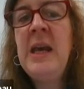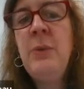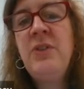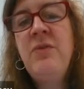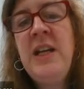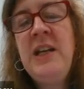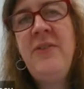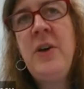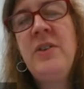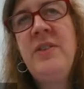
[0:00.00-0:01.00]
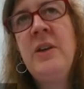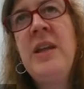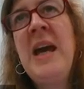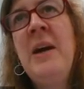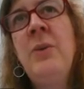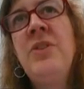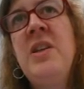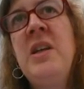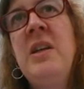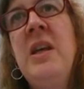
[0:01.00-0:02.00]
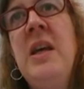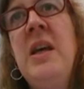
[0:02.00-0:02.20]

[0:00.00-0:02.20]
it was really focusing on how to